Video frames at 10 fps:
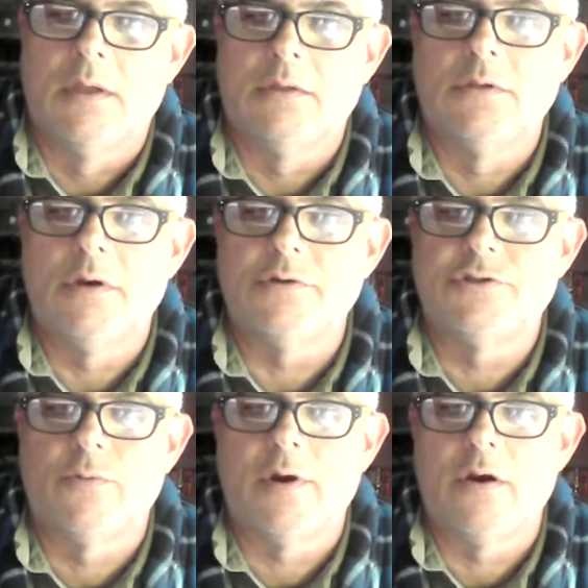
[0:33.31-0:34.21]
No
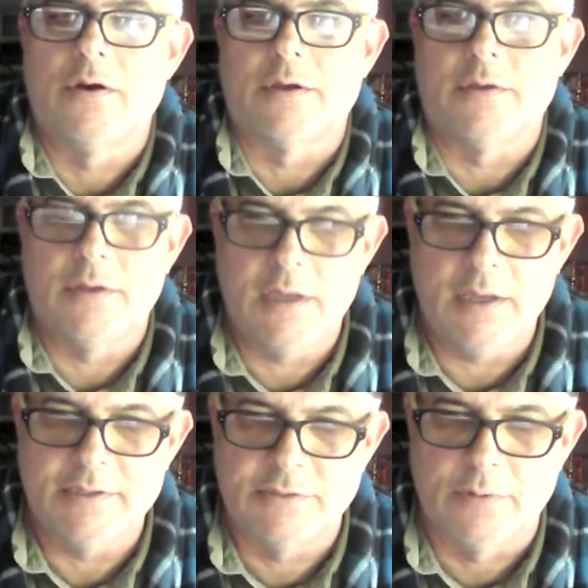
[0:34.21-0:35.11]
swearing. You
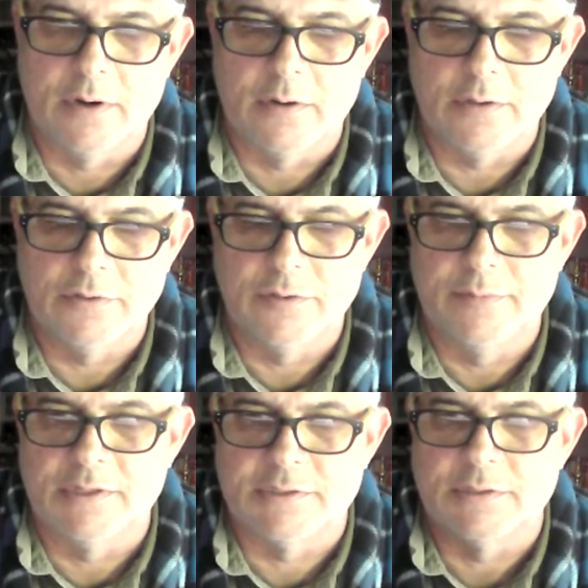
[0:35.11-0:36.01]
can't swear.
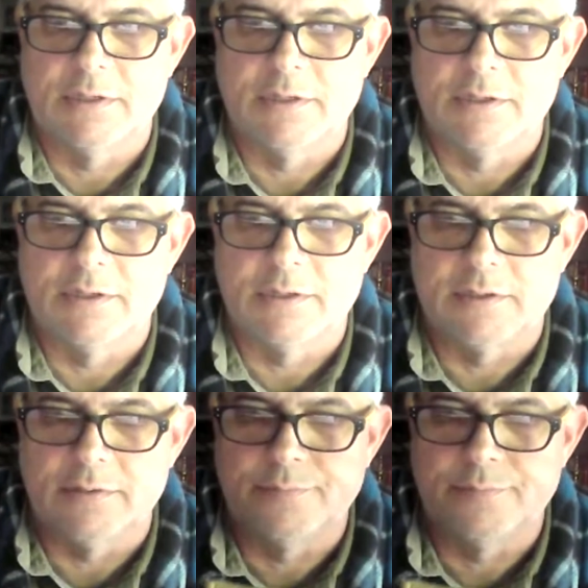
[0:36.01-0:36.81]
YouTube doesn't like it.